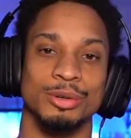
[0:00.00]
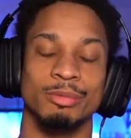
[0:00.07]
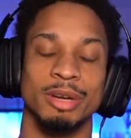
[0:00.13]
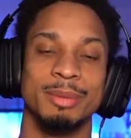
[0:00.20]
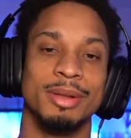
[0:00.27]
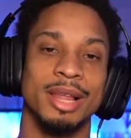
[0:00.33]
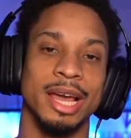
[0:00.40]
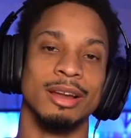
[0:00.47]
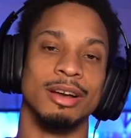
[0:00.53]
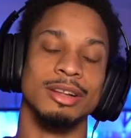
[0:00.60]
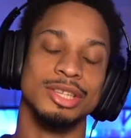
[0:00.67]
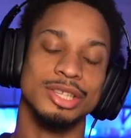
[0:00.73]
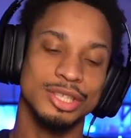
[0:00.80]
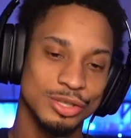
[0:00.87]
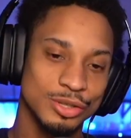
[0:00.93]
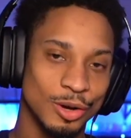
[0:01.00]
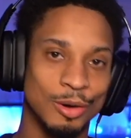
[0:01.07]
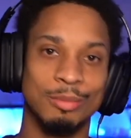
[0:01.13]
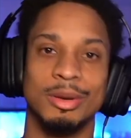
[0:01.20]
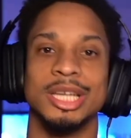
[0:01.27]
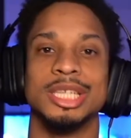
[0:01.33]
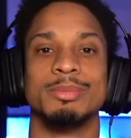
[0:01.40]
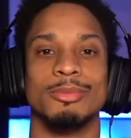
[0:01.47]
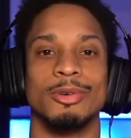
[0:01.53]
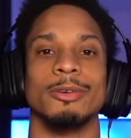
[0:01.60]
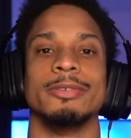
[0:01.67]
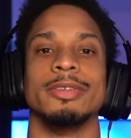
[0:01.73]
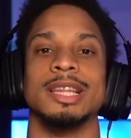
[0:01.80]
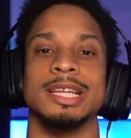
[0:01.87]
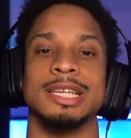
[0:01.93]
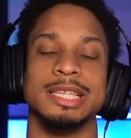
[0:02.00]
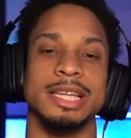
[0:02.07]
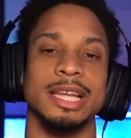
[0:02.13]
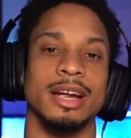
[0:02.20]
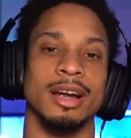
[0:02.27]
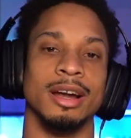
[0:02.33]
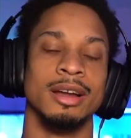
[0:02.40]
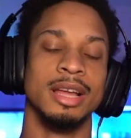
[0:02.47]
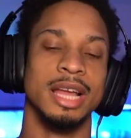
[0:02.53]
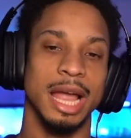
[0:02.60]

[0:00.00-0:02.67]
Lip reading: We plan on so much more for this year,